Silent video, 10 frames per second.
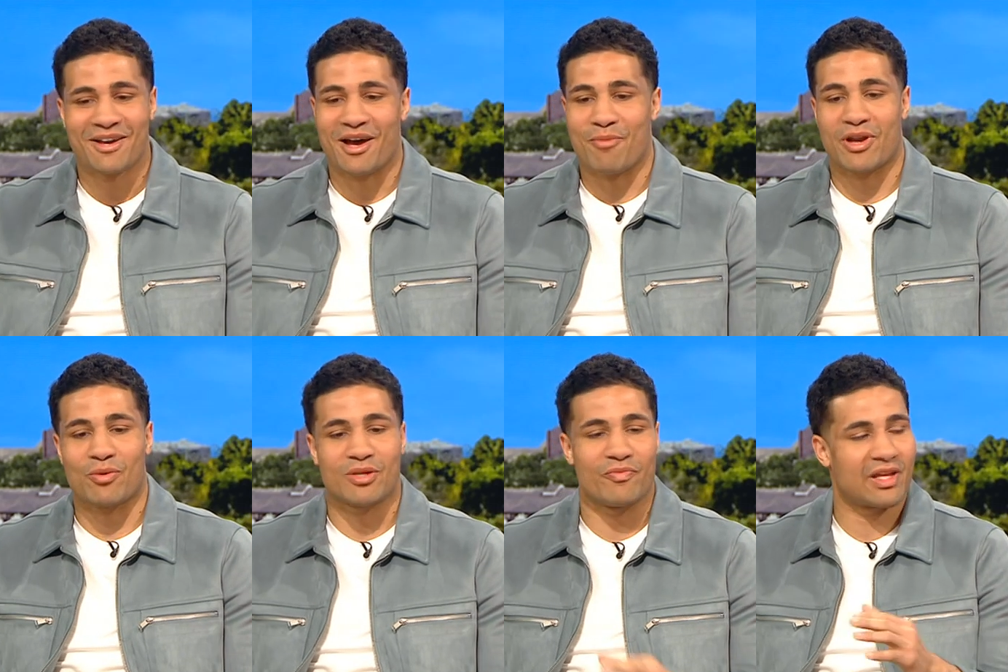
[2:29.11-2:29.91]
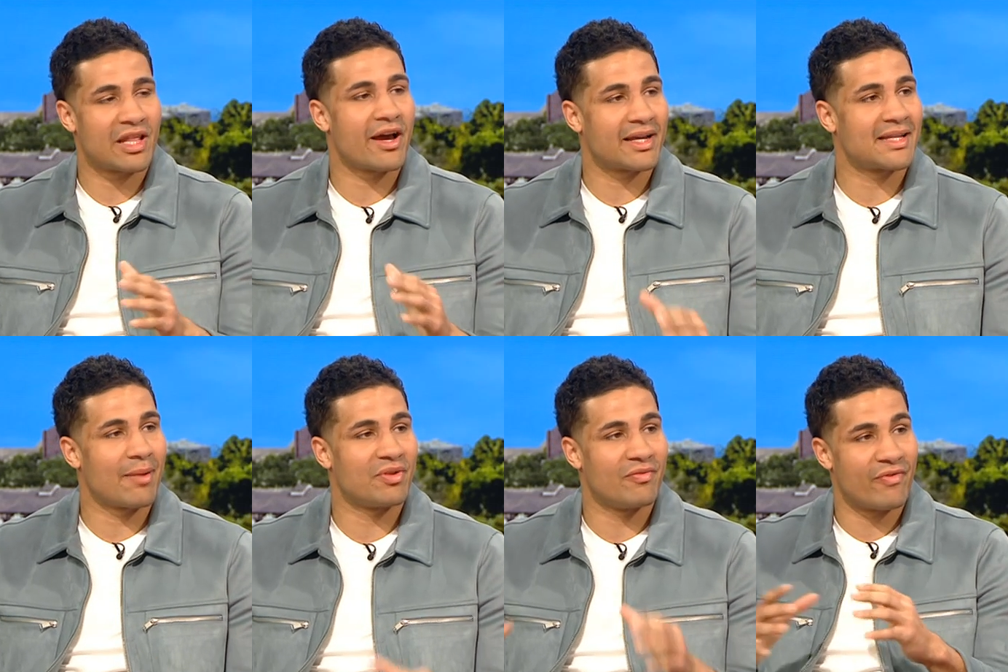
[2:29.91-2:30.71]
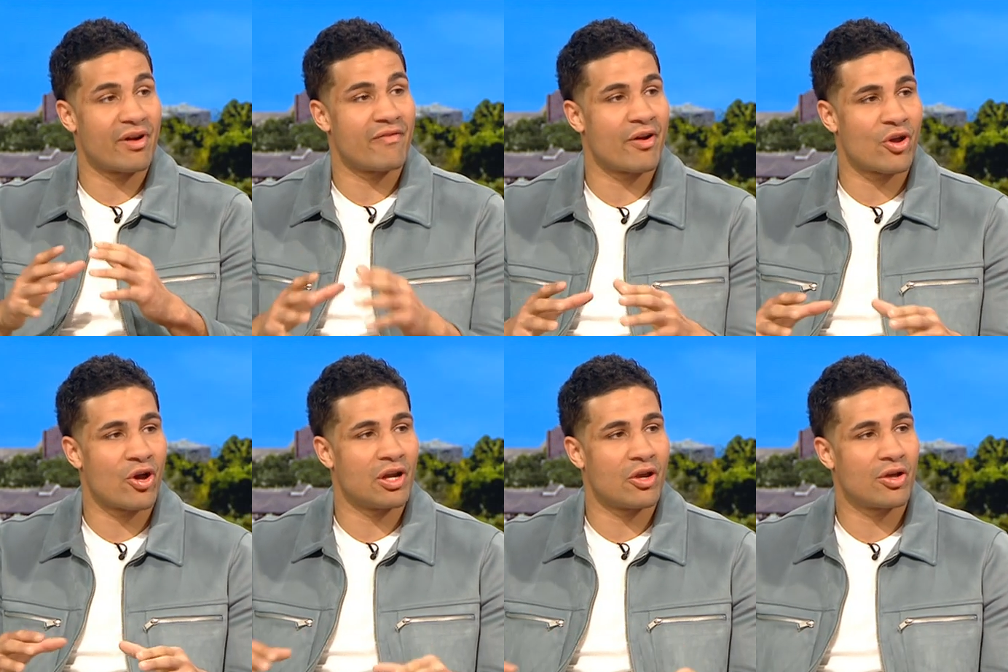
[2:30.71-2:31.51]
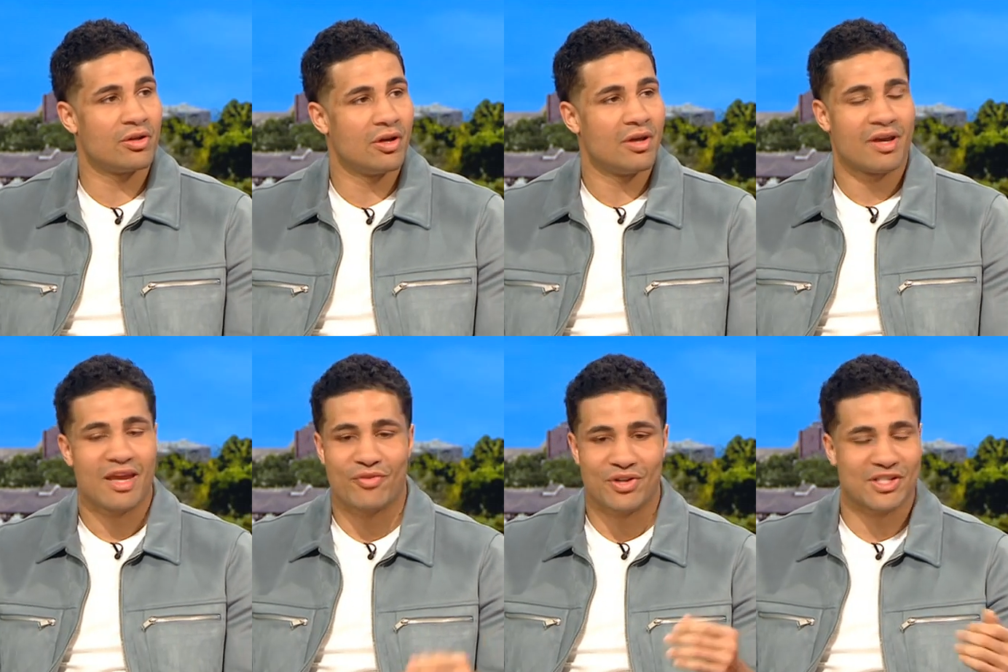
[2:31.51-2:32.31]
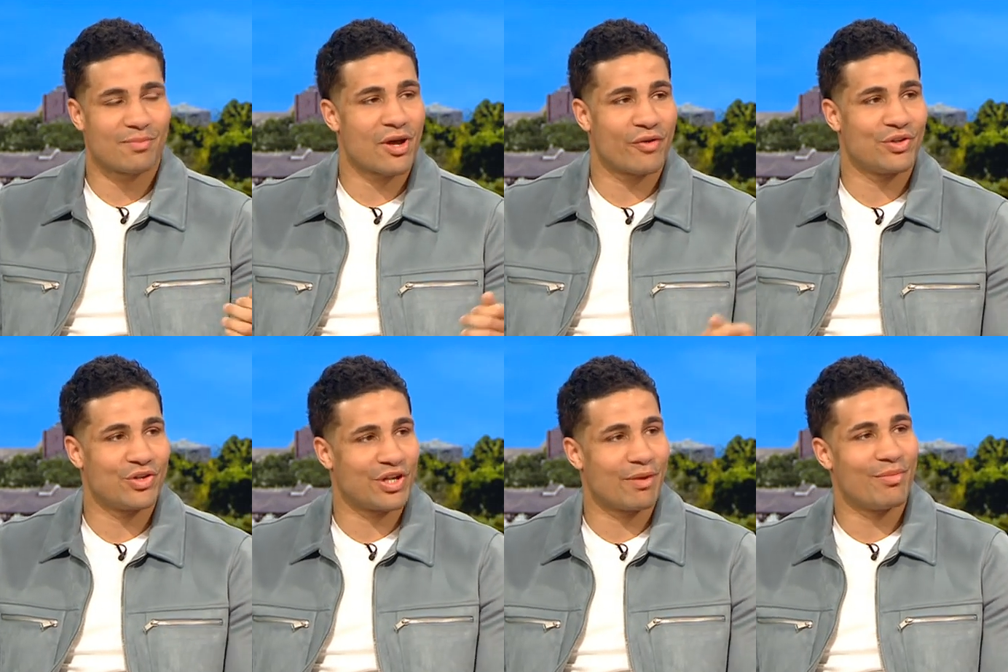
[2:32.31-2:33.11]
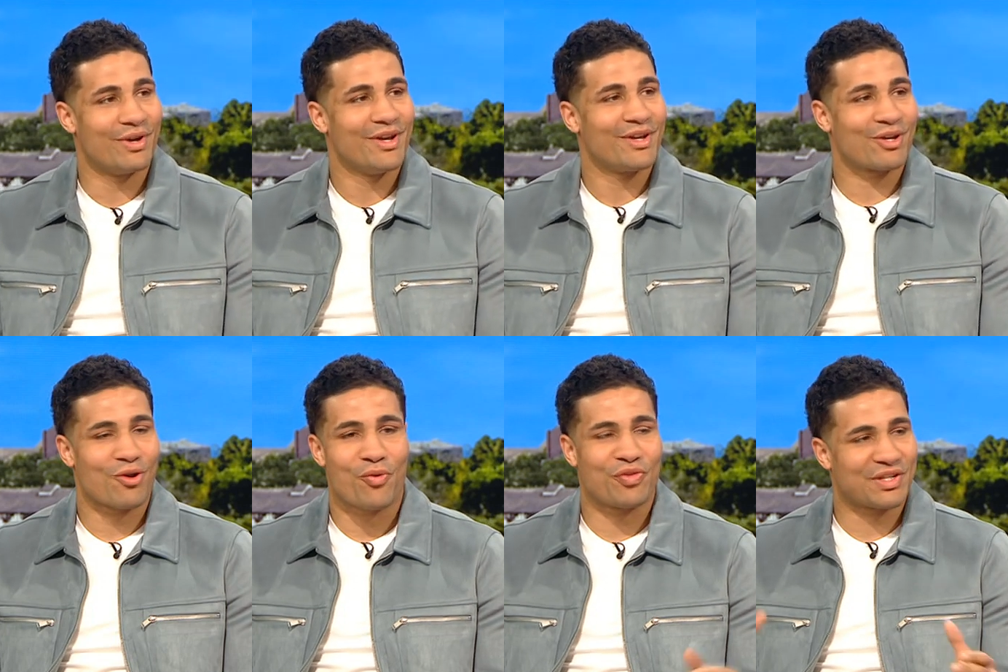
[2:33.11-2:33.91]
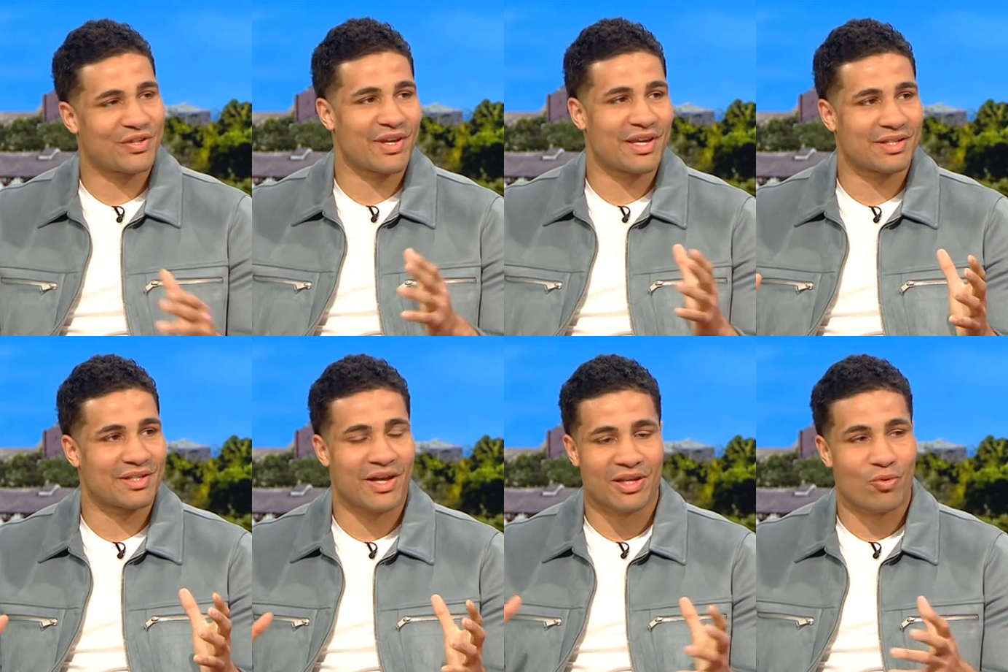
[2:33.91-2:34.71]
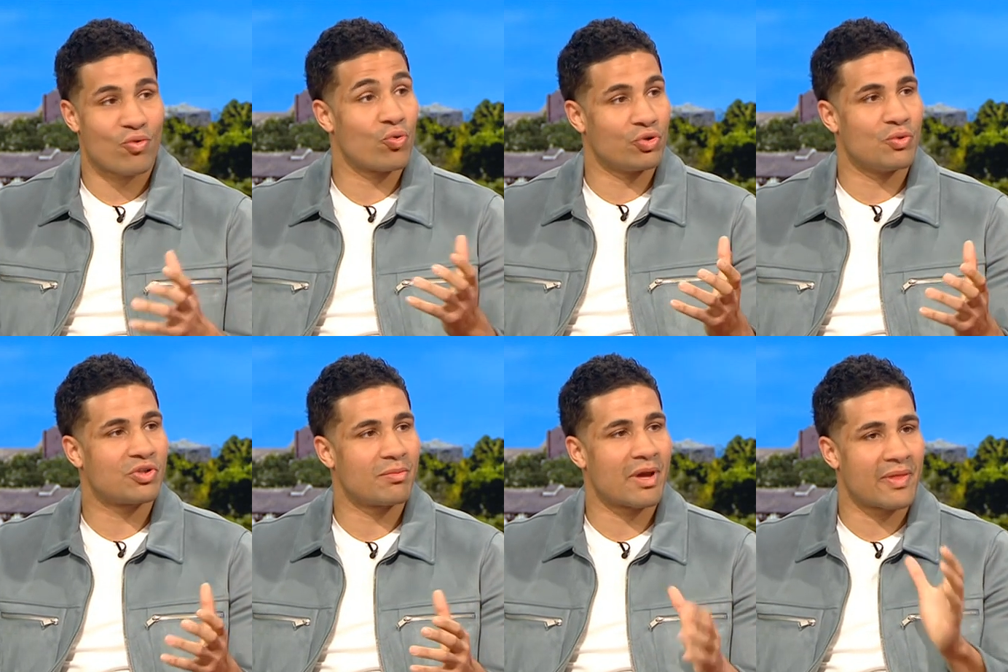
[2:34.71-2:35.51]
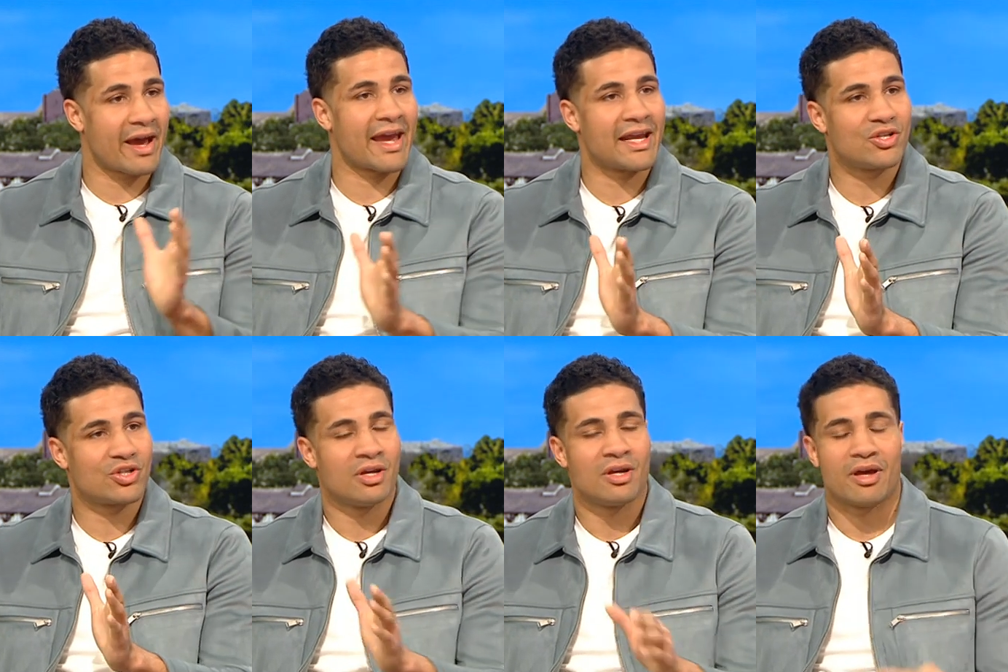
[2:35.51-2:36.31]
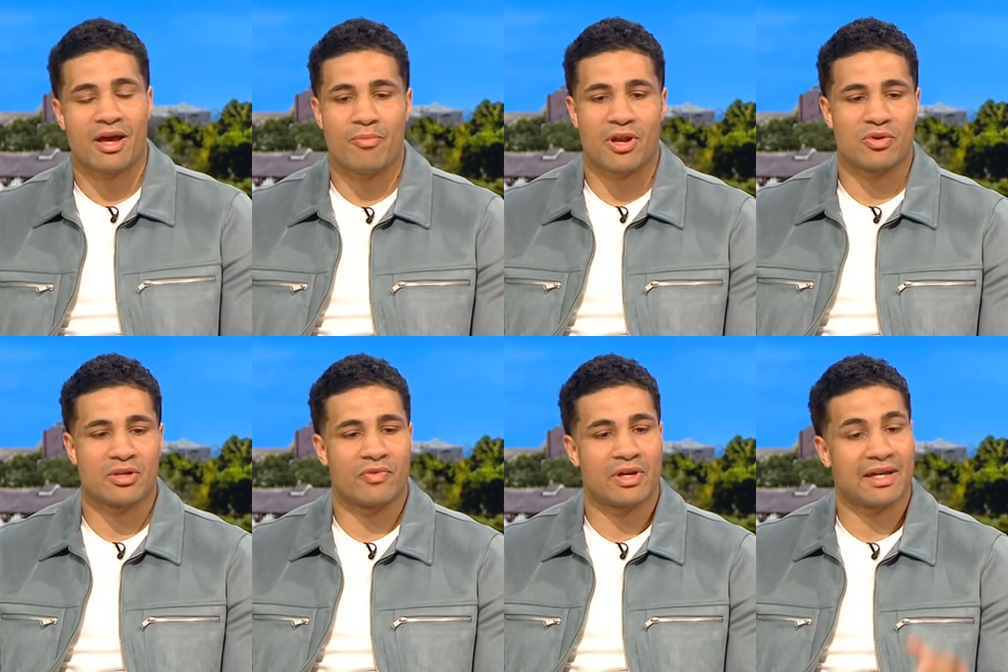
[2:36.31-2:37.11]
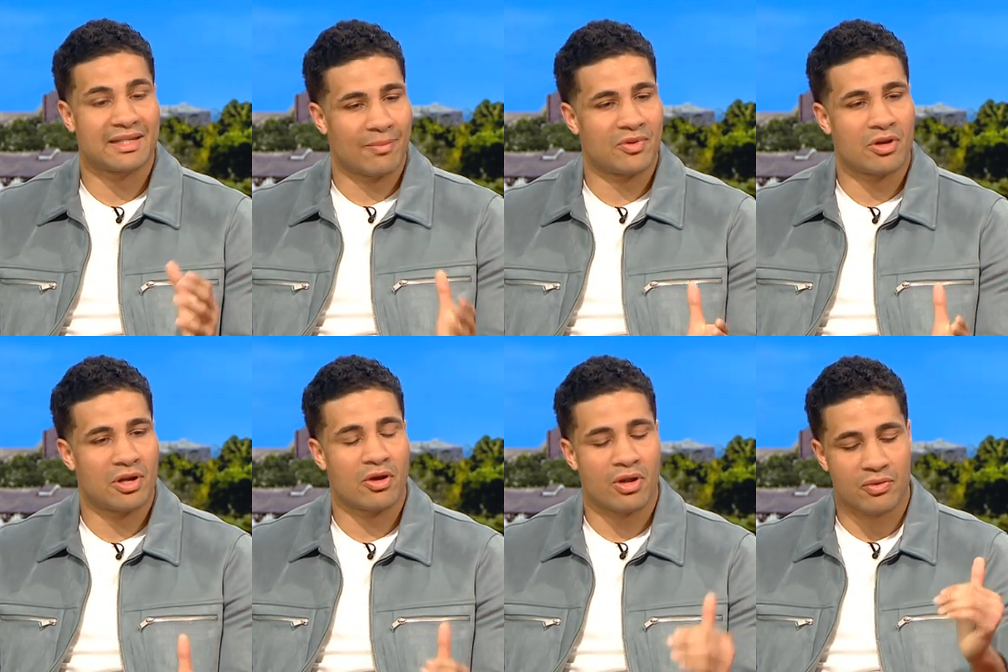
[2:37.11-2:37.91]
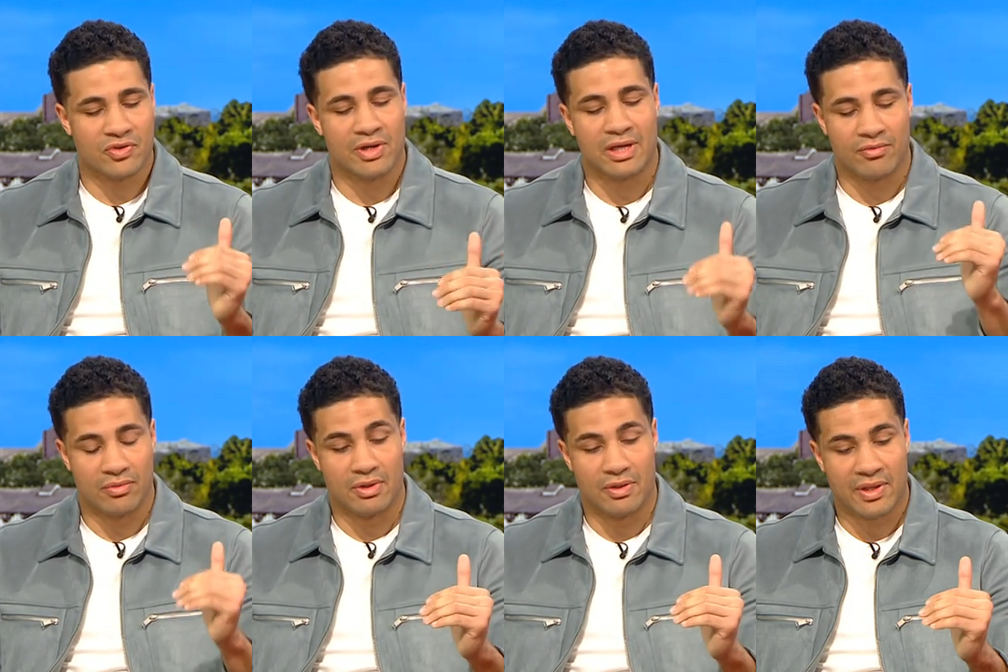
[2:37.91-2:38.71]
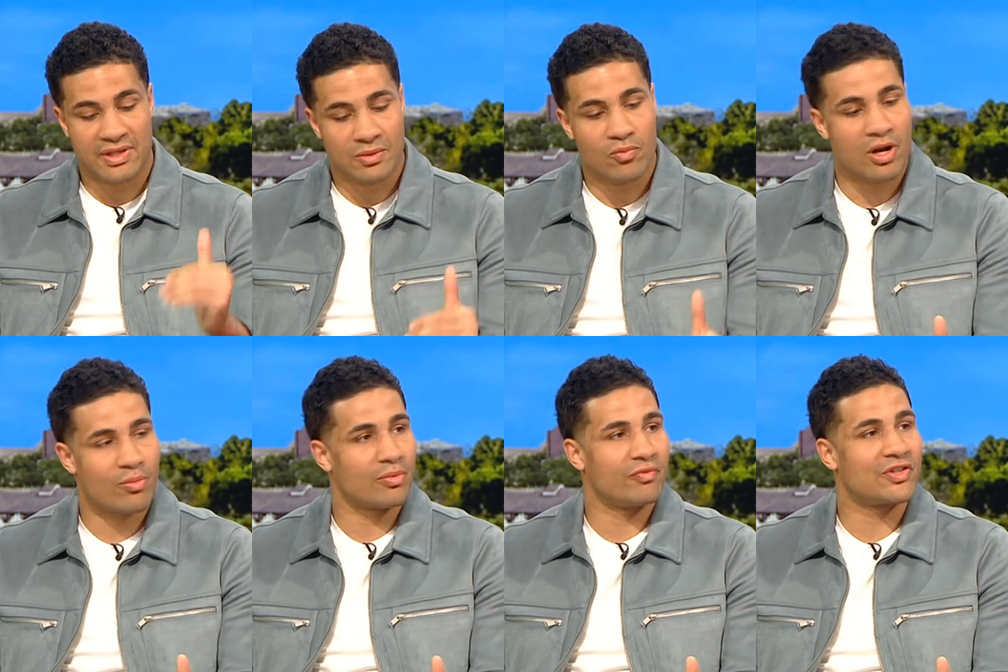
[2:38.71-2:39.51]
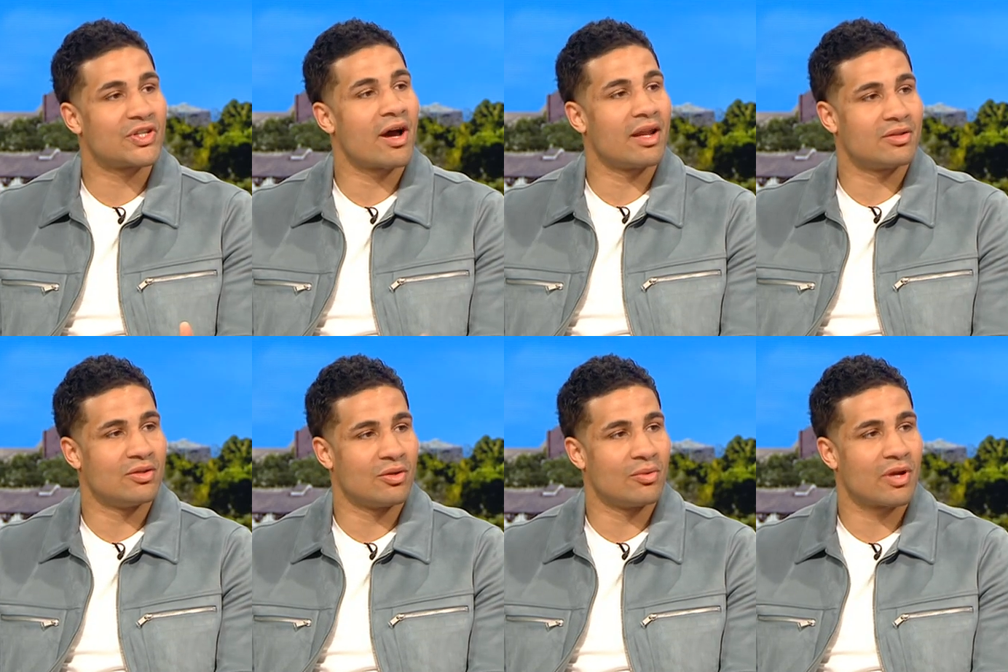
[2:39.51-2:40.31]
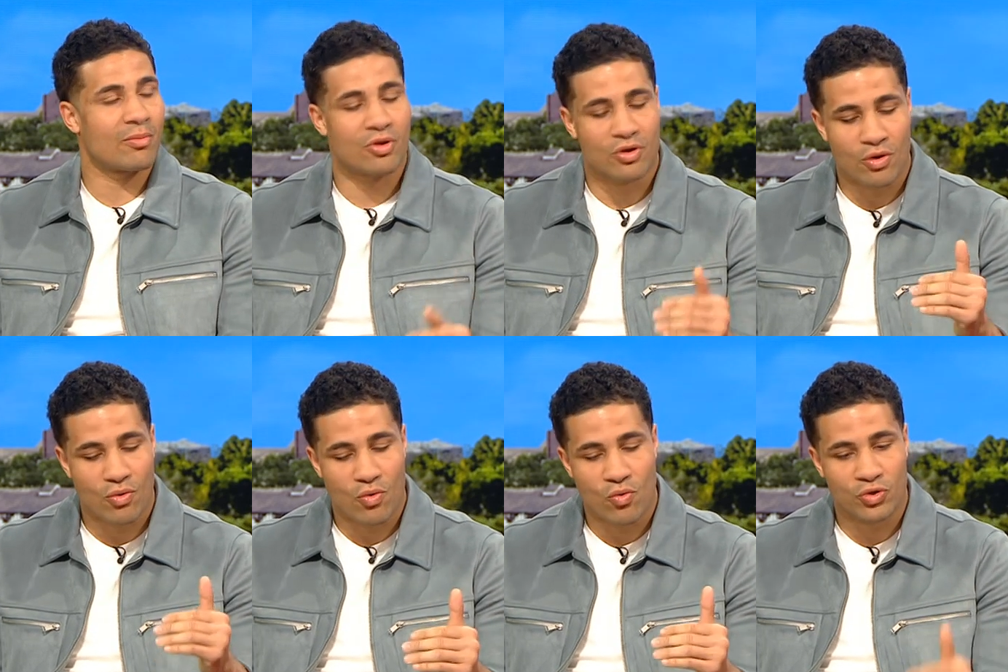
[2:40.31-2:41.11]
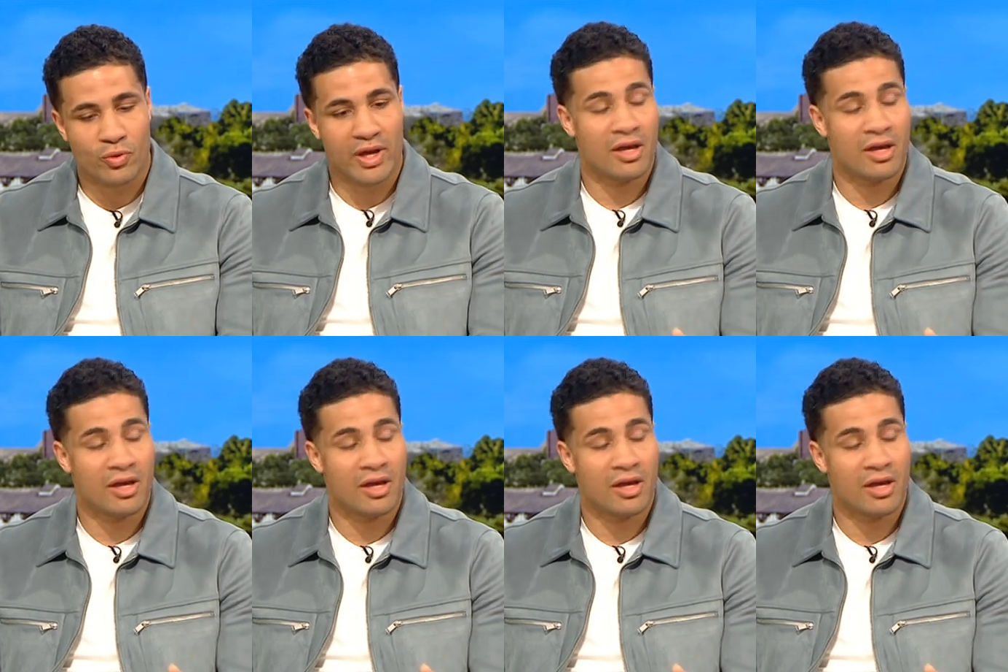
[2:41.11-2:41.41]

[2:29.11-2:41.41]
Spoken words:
But it was something that I accepted very, very early on. Even the smell of the gym, you know, all these things, like, they were all new to me at that age. But it was something I accepted early on. I was thinking, this is what I'm decided to do, and I'm going to go all the way.